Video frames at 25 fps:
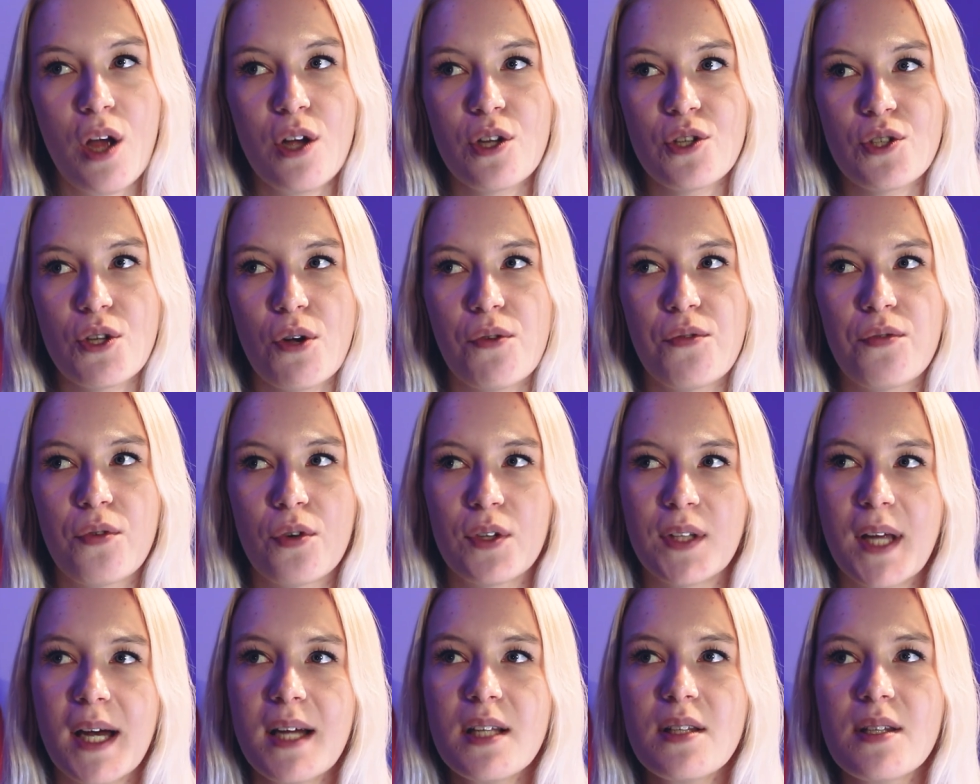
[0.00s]
So
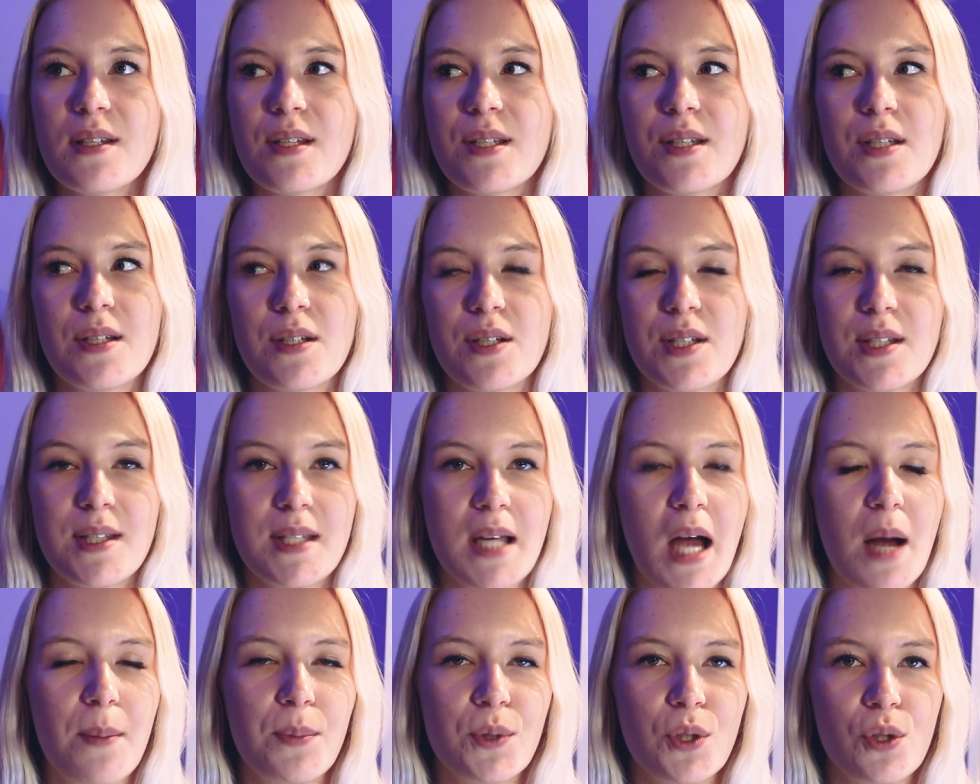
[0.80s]
for that
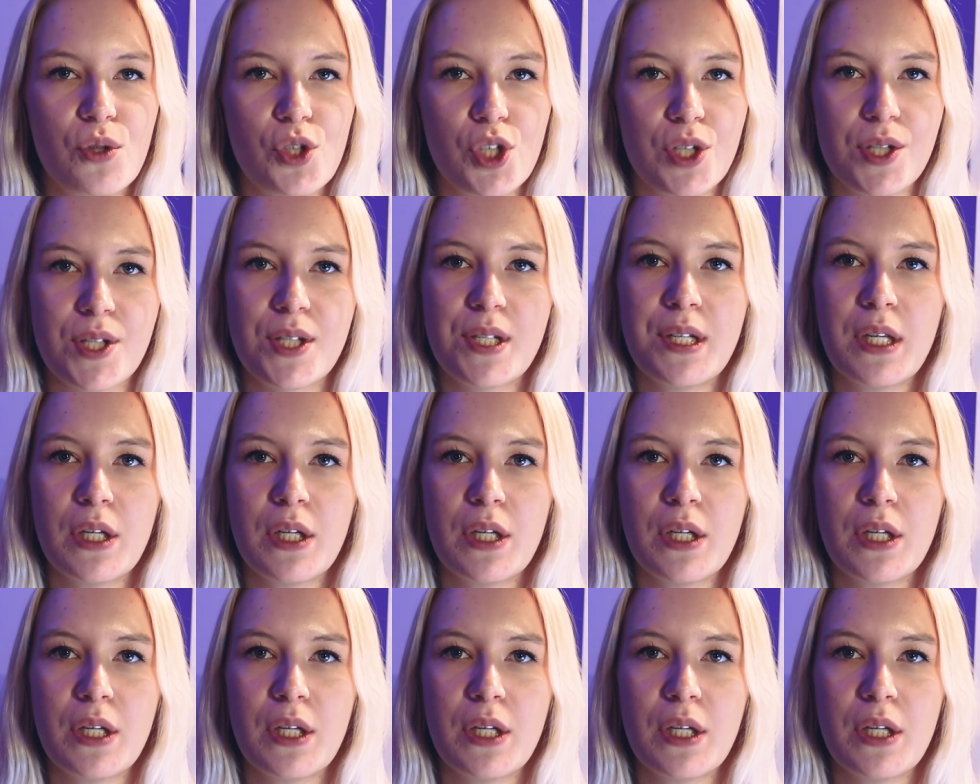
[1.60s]
step, you just